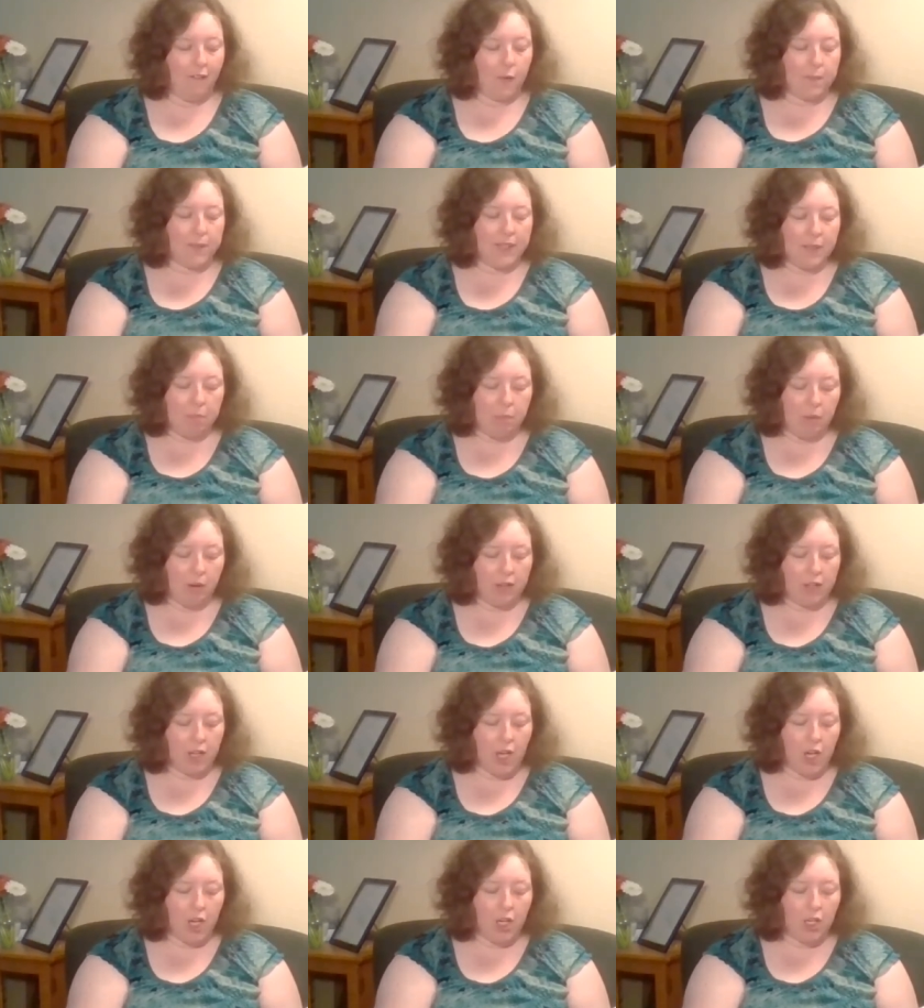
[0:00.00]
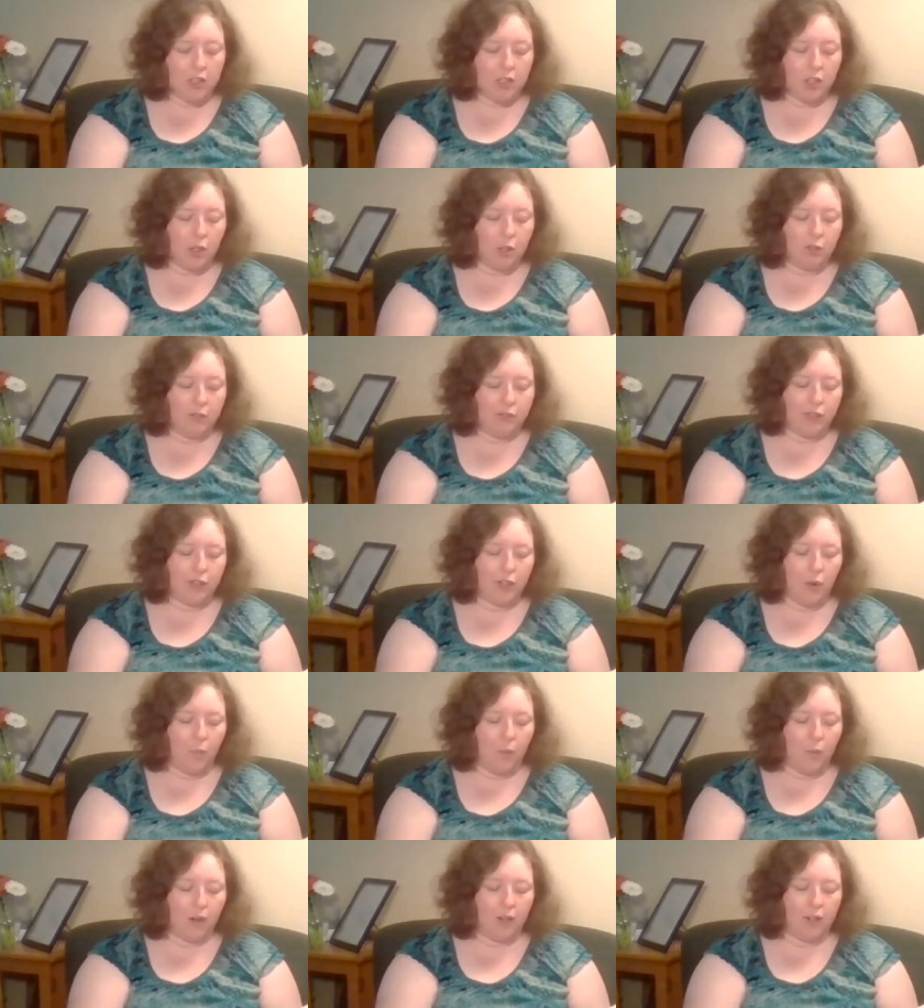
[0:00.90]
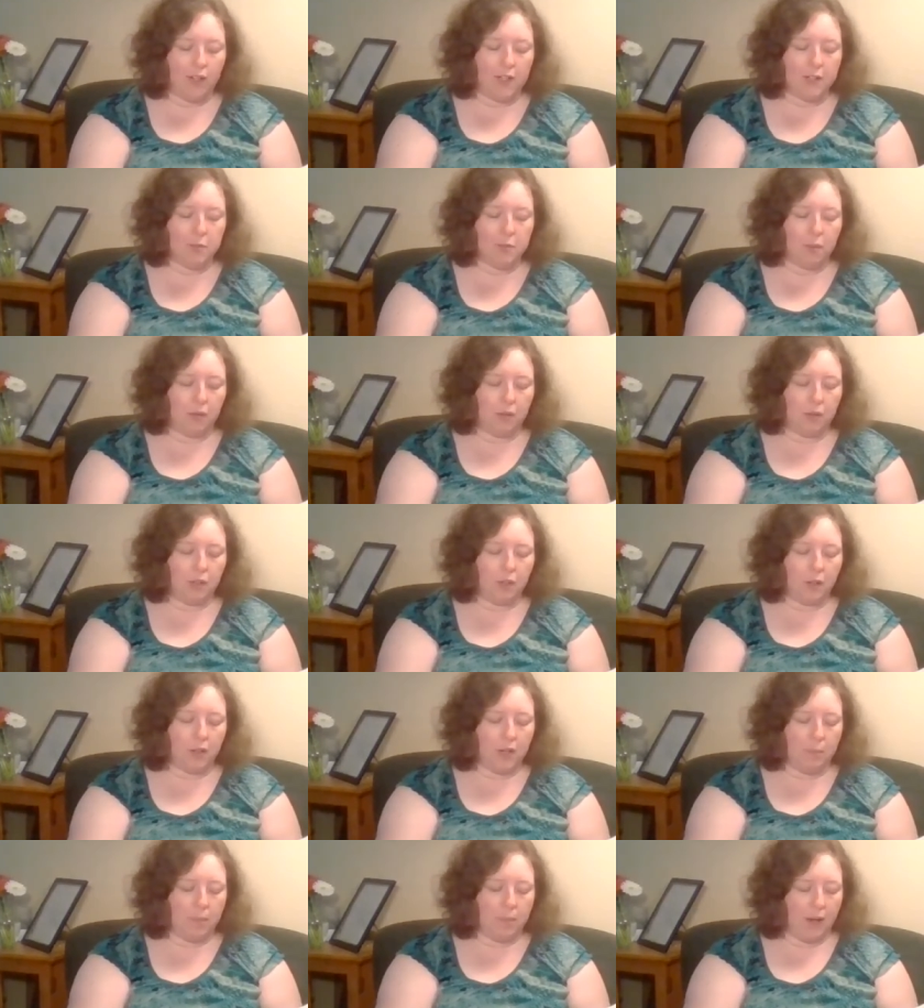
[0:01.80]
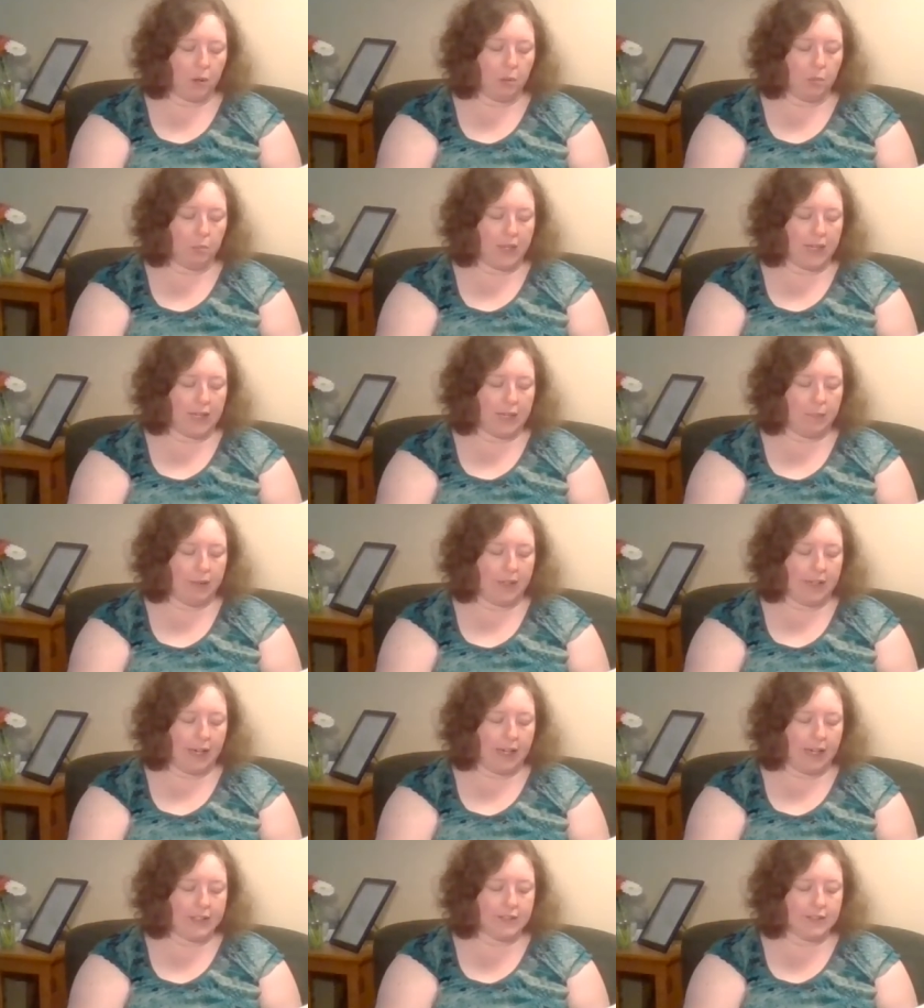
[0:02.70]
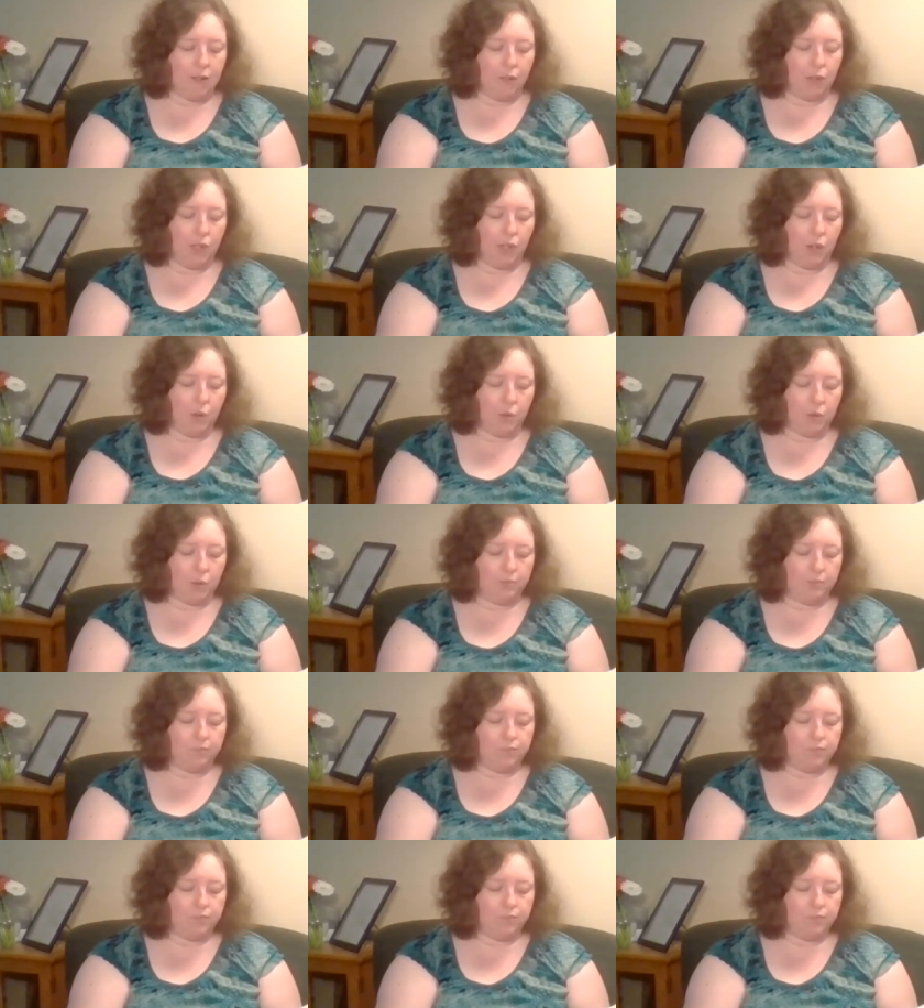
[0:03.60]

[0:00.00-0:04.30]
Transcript: People all over the world will learn about me because of you.